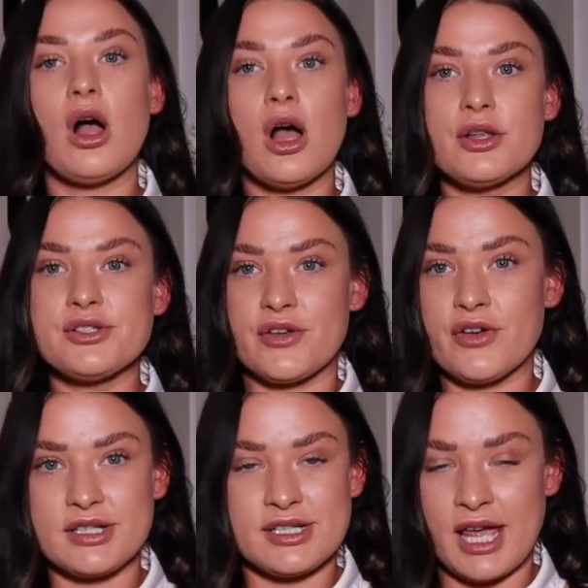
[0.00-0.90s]
Also, I
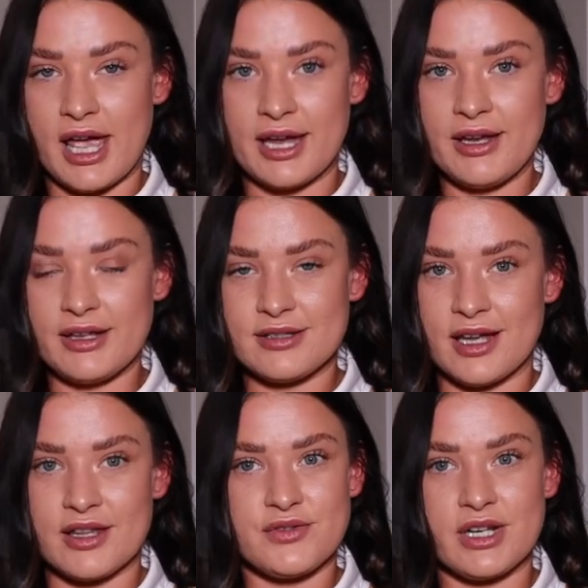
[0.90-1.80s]
forgot to say at the
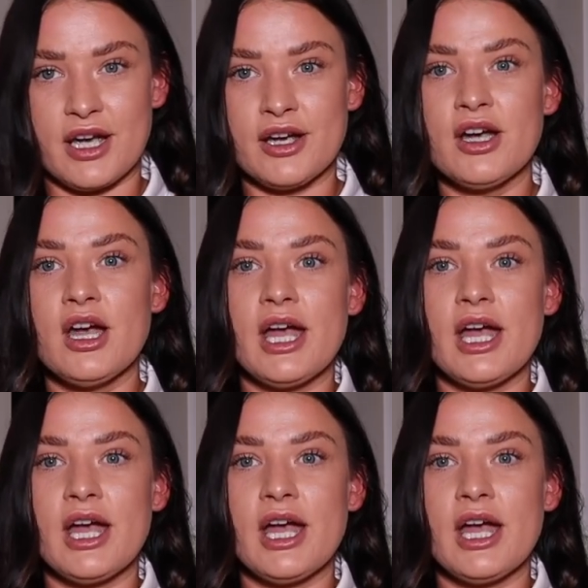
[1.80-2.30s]
start of this video,